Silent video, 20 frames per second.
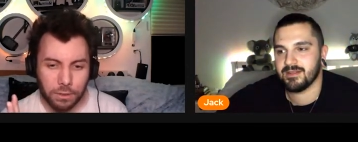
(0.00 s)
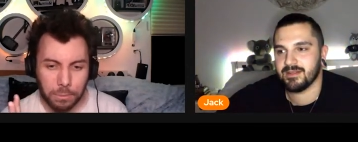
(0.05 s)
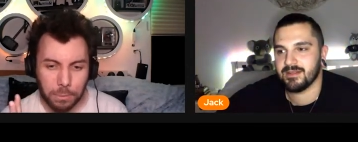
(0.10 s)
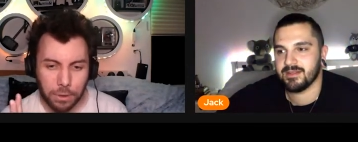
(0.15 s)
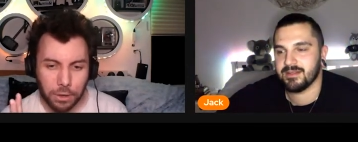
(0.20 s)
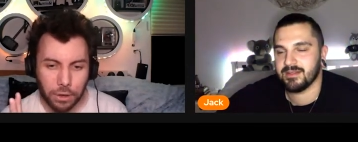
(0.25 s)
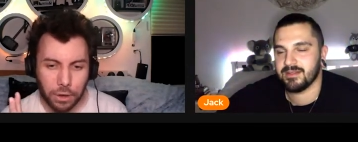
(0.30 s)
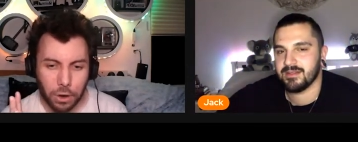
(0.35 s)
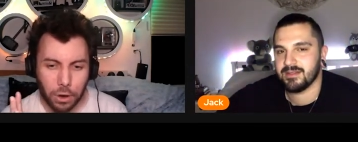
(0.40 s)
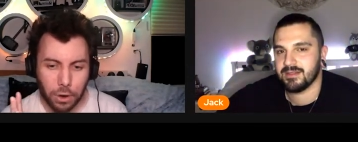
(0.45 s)
Speaker 1: me
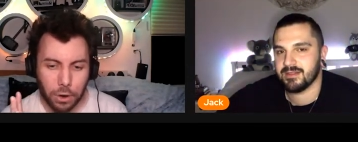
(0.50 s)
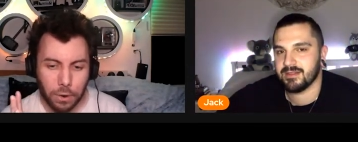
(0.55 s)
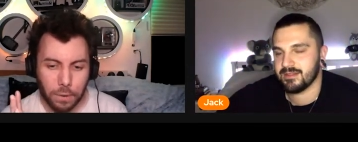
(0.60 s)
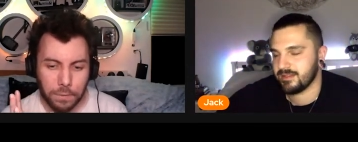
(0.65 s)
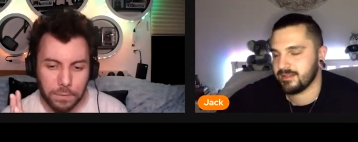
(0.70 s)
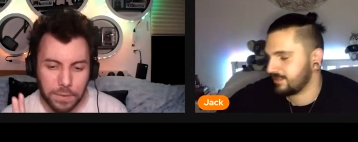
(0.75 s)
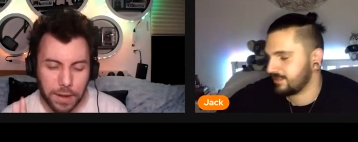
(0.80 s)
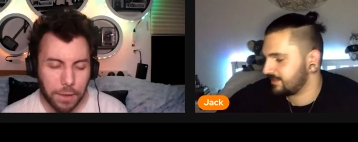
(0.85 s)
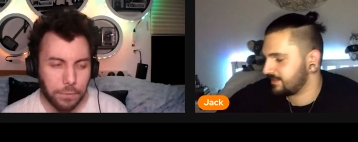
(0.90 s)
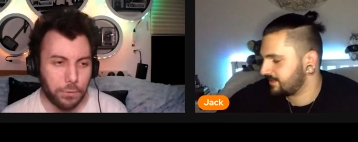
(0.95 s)
of
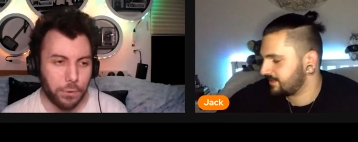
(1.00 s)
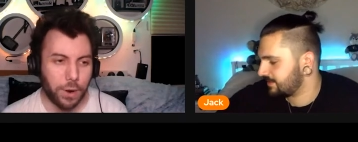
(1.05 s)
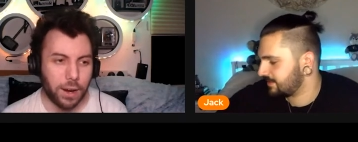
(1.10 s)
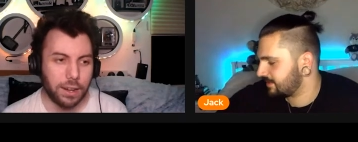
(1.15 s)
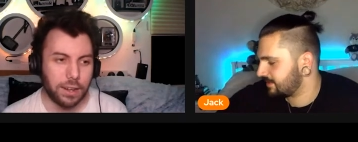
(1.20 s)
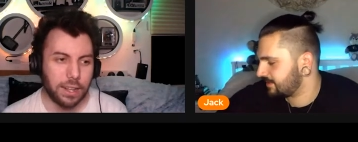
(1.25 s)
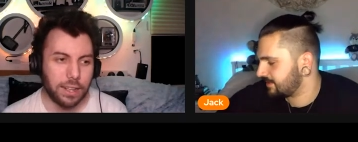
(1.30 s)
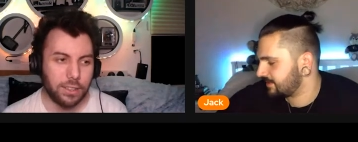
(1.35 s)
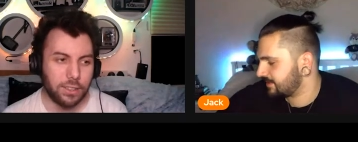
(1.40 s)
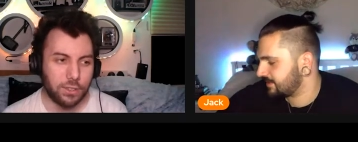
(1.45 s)

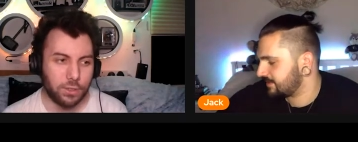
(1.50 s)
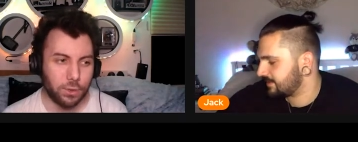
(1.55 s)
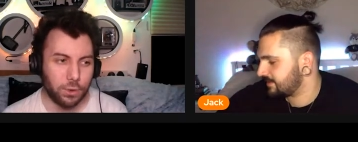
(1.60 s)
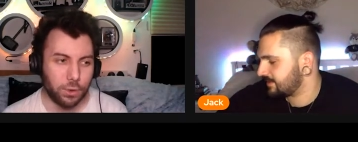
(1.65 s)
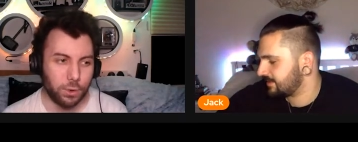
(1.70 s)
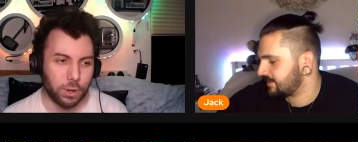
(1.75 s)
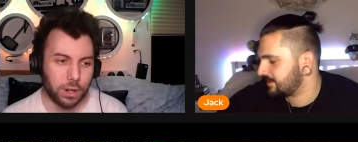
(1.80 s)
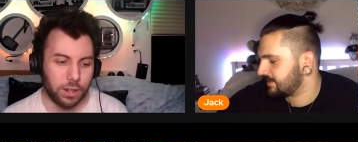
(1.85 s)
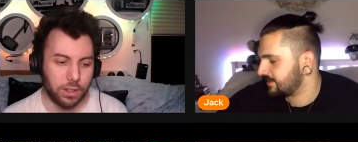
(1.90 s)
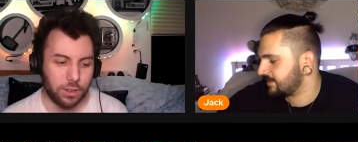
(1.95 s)
Neverending
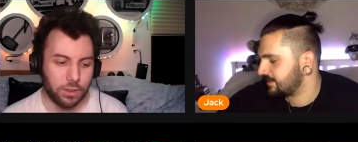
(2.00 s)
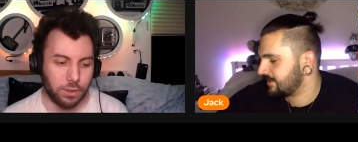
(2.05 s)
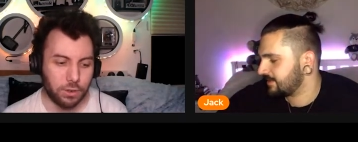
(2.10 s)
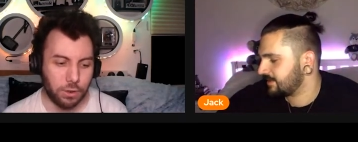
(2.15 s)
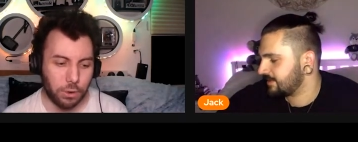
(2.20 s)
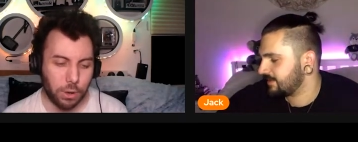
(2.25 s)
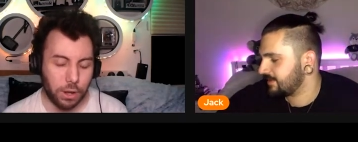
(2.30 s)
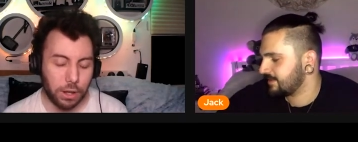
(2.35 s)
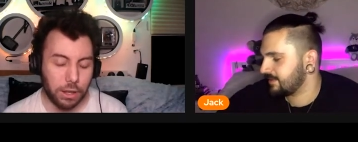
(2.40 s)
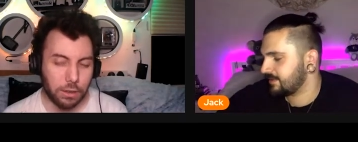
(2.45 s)
Story to a
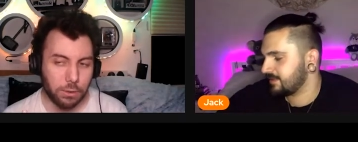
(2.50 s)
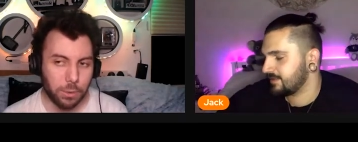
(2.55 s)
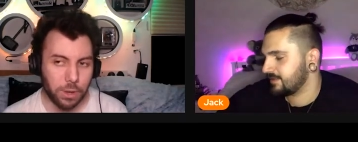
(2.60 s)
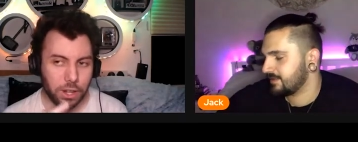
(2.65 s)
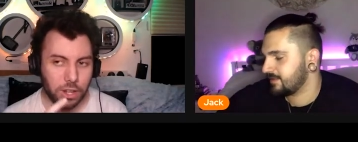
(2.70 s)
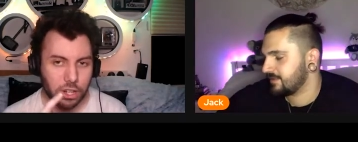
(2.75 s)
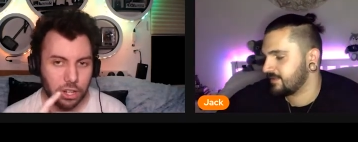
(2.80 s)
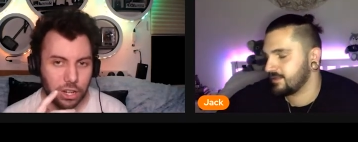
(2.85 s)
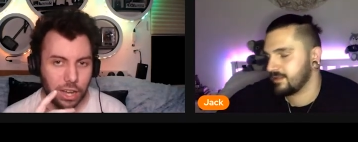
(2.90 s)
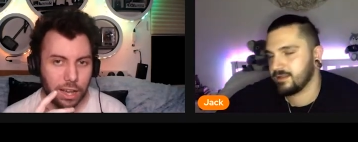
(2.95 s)
degree,
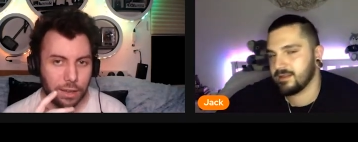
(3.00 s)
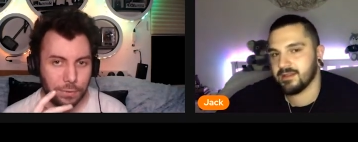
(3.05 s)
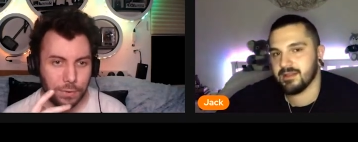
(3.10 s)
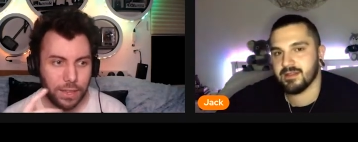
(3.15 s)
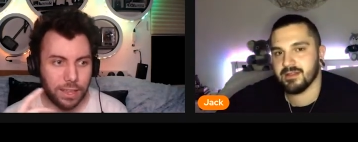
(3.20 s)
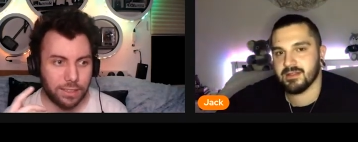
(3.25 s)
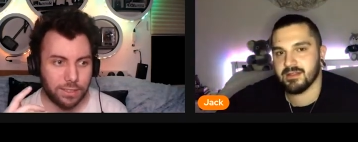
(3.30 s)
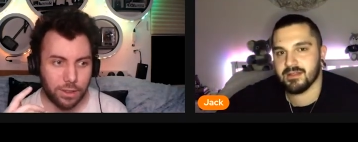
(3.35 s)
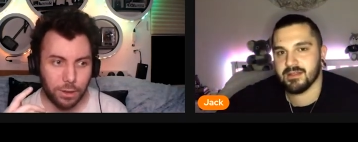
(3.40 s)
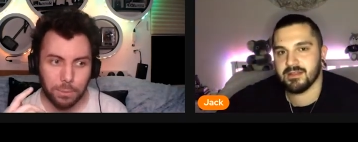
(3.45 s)
which I think is
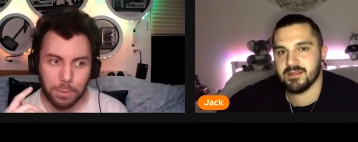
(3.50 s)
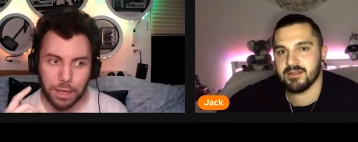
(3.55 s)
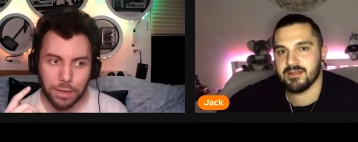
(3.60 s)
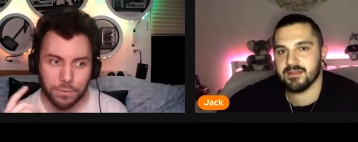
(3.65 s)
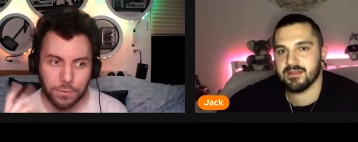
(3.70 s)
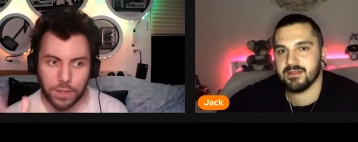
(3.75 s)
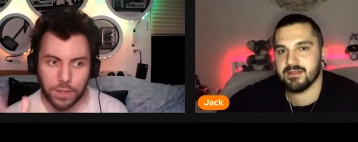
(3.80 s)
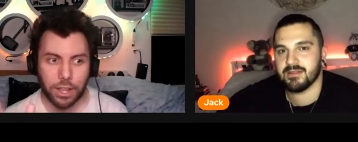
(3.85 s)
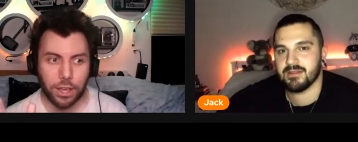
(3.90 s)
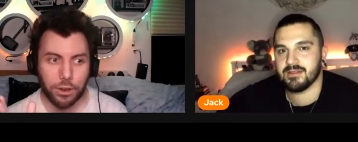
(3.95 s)
going to be a
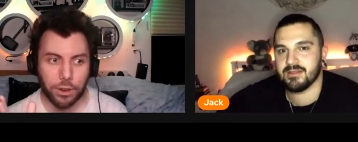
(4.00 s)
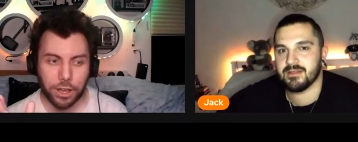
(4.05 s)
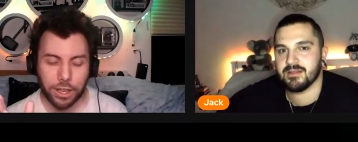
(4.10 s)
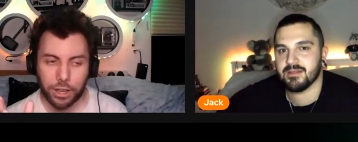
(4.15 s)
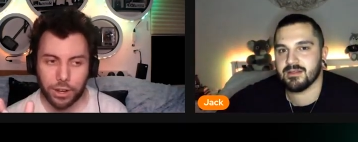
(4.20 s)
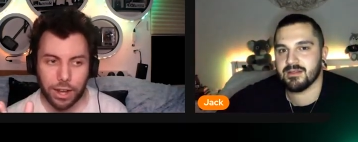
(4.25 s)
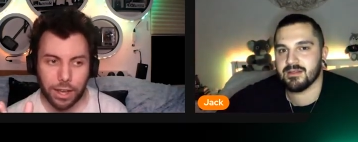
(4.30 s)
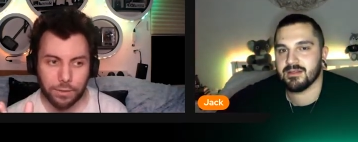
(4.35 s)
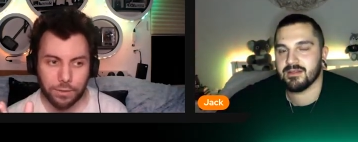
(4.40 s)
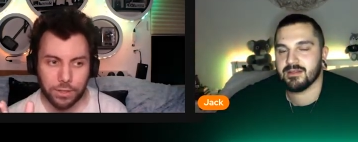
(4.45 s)
video I'm going to
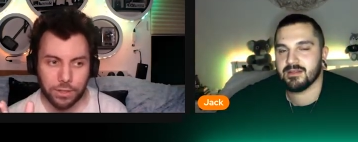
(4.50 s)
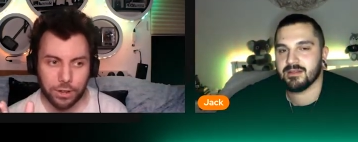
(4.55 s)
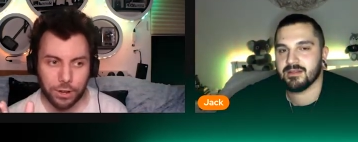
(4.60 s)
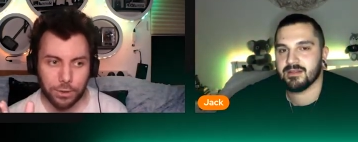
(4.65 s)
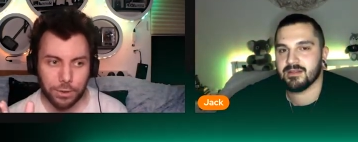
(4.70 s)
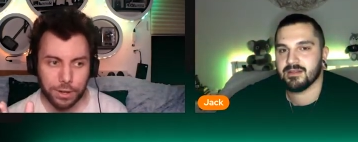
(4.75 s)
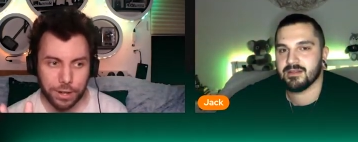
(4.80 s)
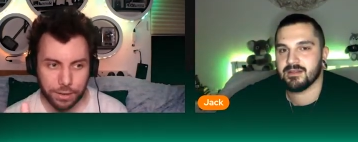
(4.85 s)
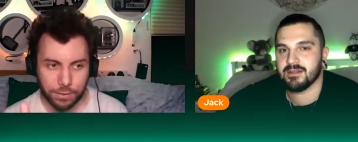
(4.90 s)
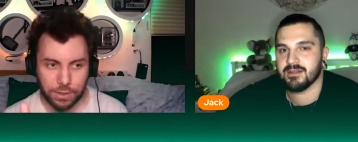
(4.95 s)
have to do
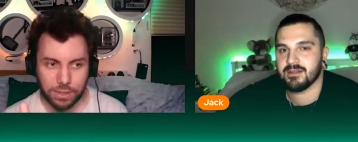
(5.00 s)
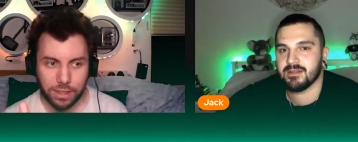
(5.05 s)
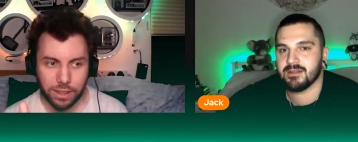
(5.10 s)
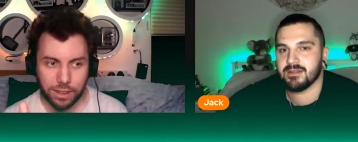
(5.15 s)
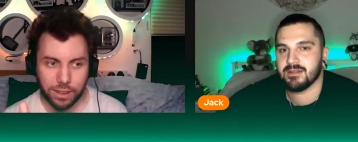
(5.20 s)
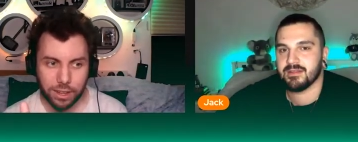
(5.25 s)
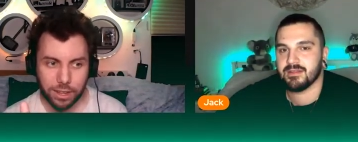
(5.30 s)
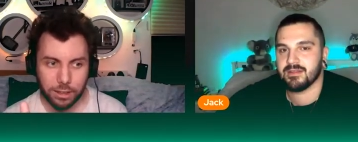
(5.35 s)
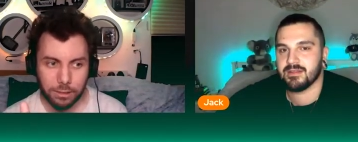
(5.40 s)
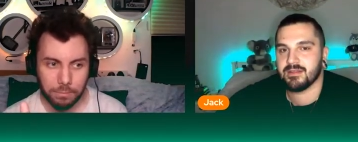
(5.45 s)
another
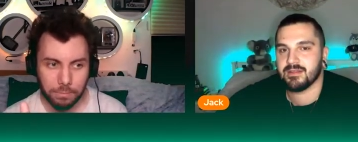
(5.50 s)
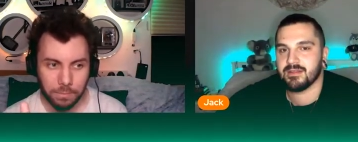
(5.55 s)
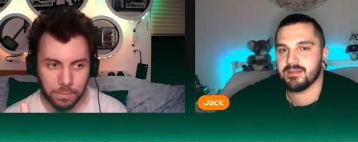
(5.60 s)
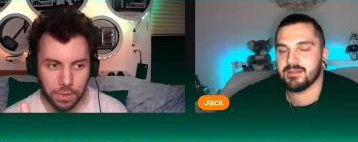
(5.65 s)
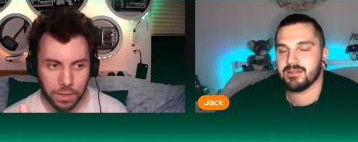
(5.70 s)
time.